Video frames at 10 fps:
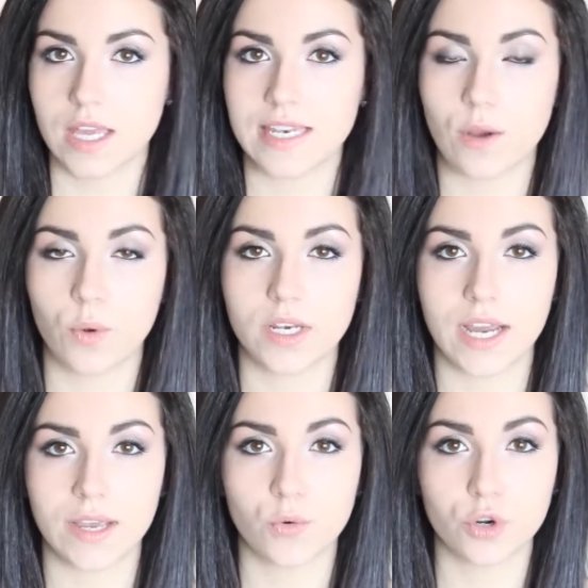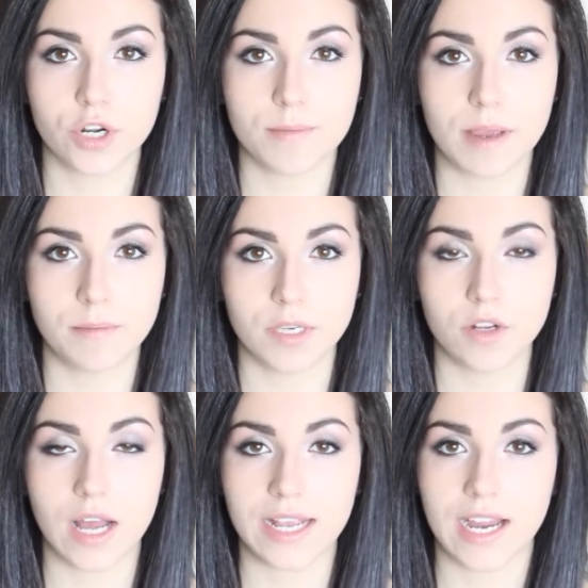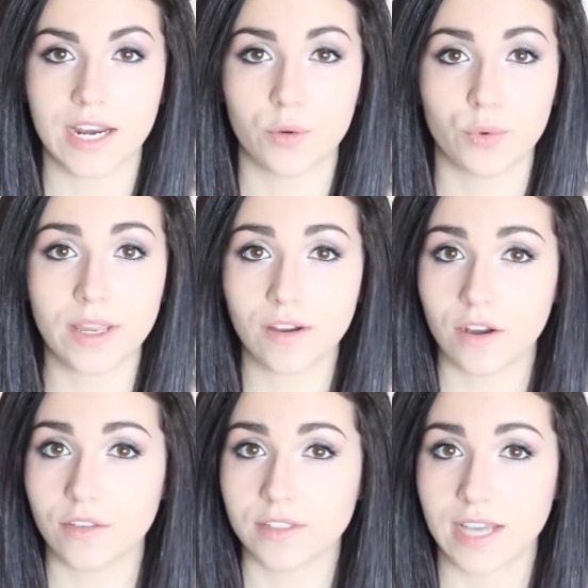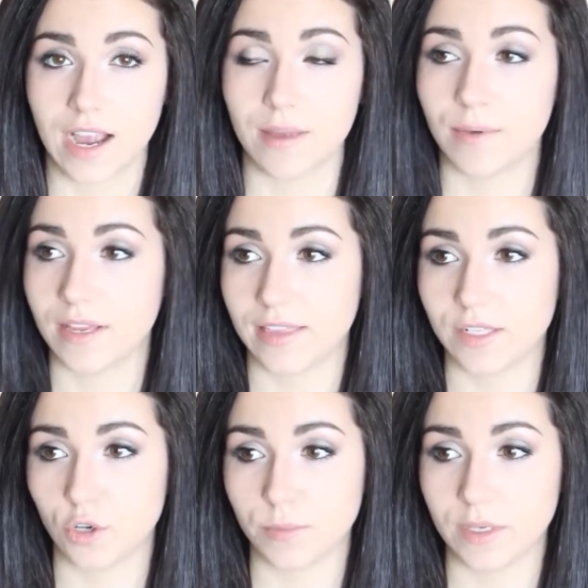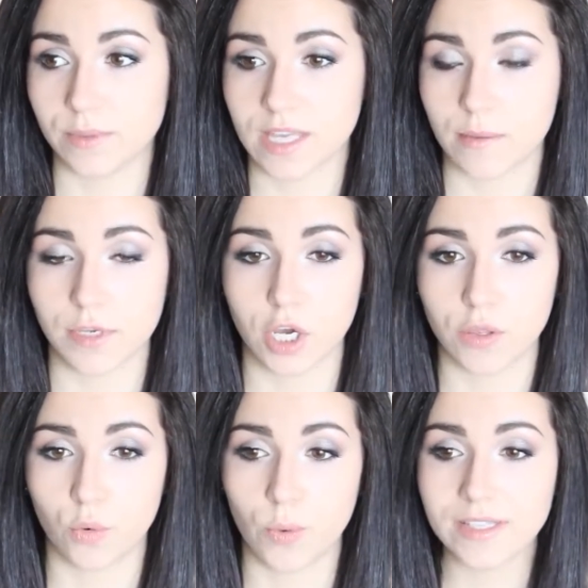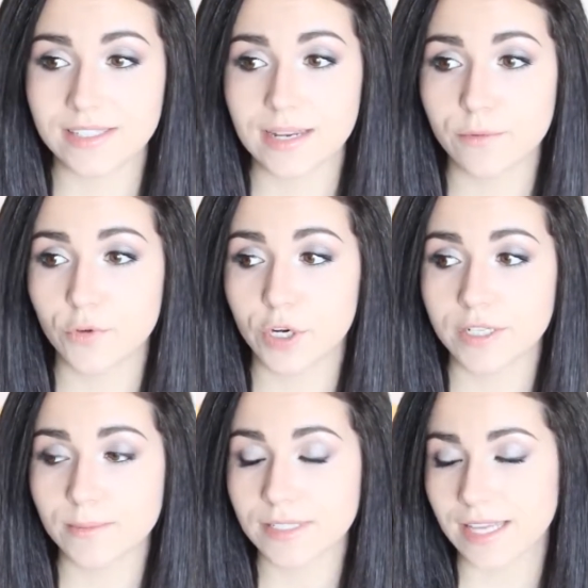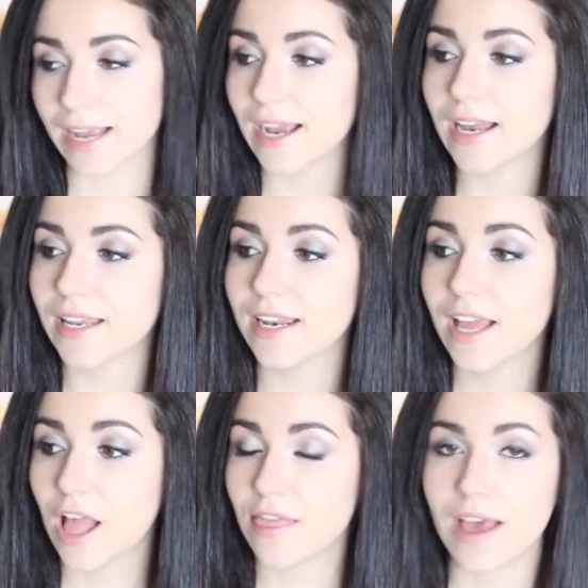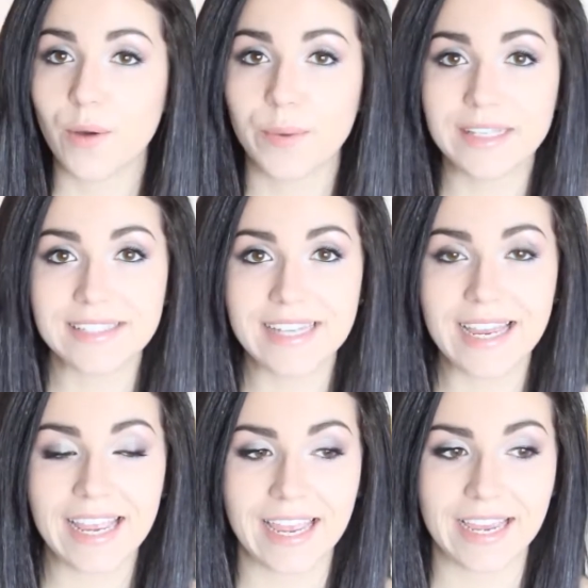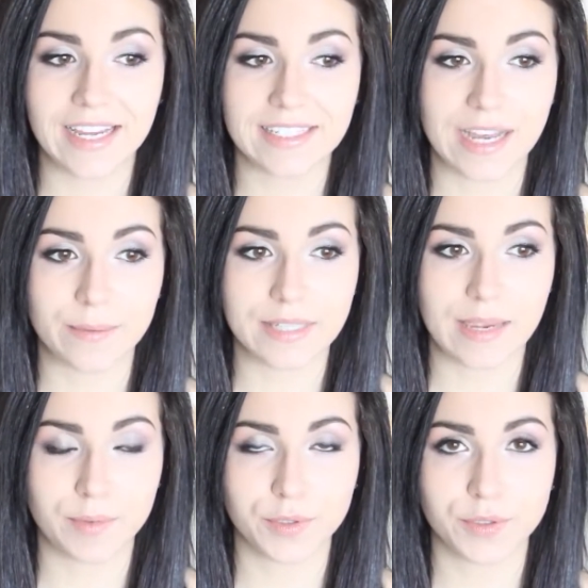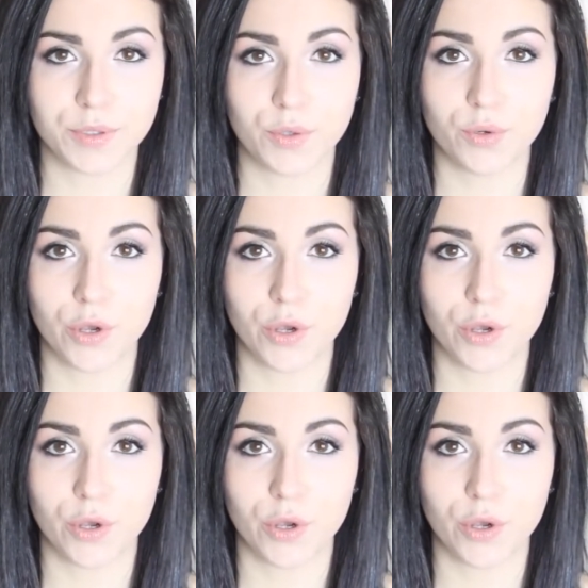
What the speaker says: Now, when I ordered my meal, I got it right on time. They told me it was coming on the Wednesday before Christmas. I got it that Wednesday, and I was able to